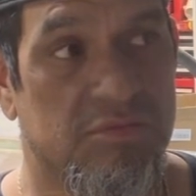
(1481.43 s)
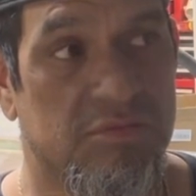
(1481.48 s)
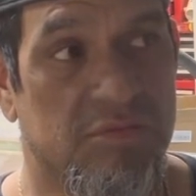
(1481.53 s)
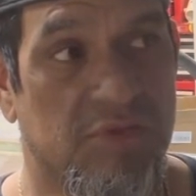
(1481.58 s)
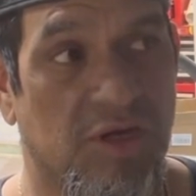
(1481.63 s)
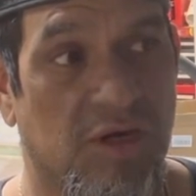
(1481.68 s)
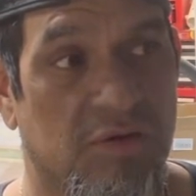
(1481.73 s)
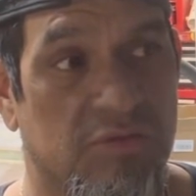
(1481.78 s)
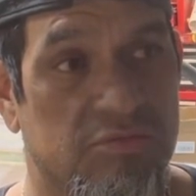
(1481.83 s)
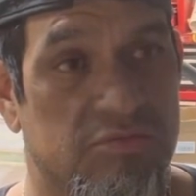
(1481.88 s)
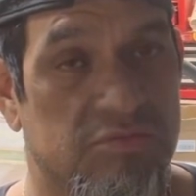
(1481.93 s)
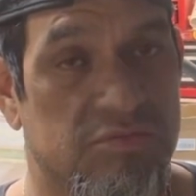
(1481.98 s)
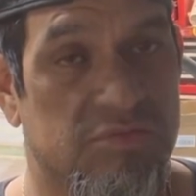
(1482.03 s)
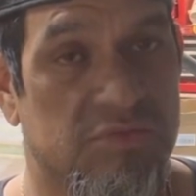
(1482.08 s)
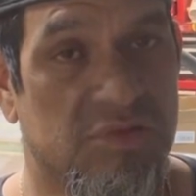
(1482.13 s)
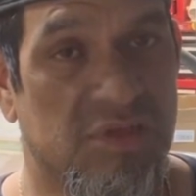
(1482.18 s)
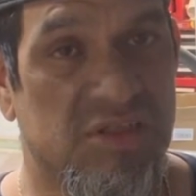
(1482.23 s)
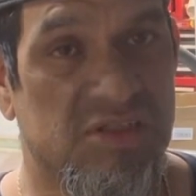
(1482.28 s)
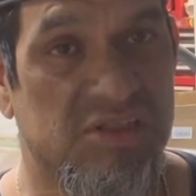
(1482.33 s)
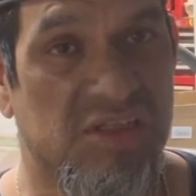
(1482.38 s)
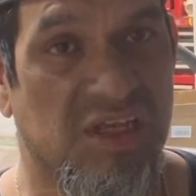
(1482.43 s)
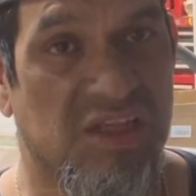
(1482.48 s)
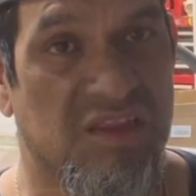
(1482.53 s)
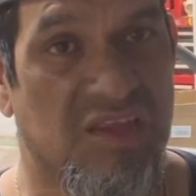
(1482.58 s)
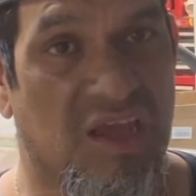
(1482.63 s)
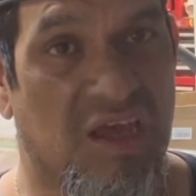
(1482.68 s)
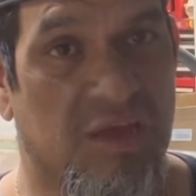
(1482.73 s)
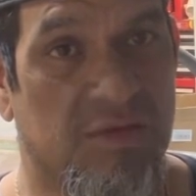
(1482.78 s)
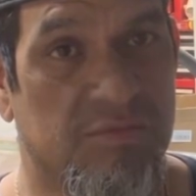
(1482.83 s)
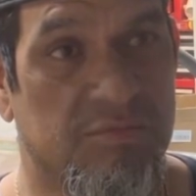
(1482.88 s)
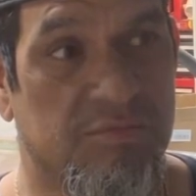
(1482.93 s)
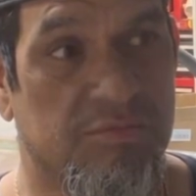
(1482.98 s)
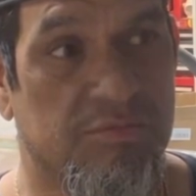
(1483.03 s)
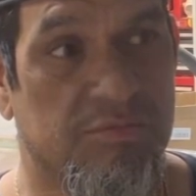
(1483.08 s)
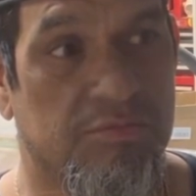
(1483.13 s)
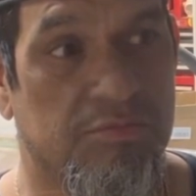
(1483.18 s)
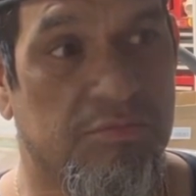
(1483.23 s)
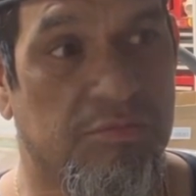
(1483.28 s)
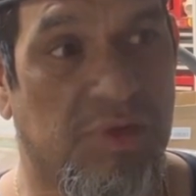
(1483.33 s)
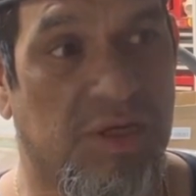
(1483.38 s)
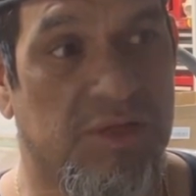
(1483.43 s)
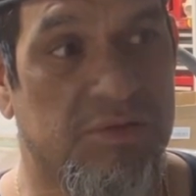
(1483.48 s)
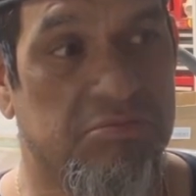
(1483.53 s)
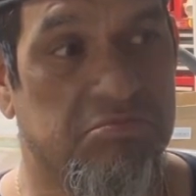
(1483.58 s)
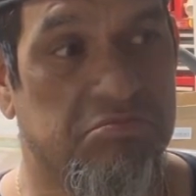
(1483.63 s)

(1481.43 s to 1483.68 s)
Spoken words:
you know, things like that. But